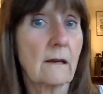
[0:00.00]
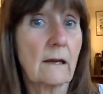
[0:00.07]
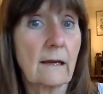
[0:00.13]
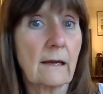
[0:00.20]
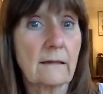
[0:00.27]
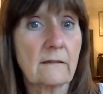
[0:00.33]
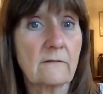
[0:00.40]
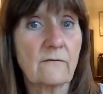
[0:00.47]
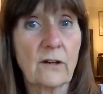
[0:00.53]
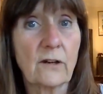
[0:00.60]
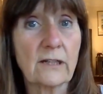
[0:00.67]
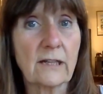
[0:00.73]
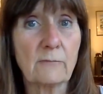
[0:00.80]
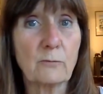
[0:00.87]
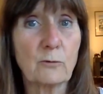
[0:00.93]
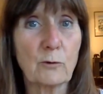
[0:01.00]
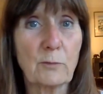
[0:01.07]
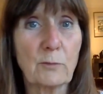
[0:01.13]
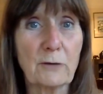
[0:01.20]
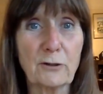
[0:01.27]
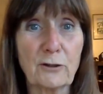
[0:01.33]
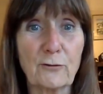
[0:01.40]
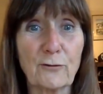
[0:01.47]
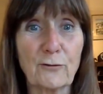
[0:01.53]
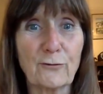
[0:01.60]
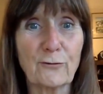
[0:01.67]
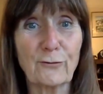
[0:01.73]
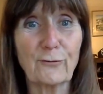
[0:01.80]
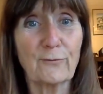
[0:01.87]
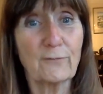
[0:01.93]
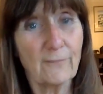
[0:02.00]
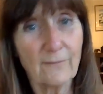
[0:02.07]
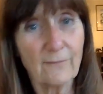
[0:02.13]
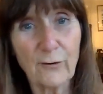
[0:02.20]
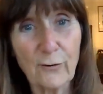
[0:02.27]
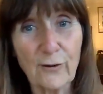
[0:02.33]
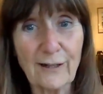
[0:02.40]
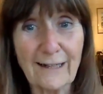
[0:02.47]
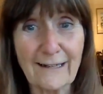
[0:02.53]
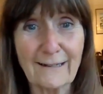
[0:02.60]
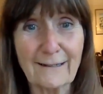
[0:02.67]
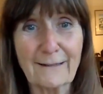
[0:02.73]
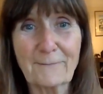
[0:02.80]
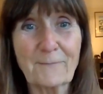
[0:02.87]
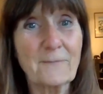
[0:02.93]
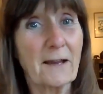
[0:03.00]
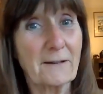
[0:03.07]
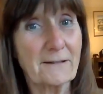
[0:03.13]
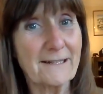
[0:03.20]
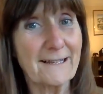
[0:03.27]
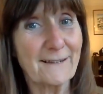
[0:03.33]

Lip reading: and find out more about you through the link underneath the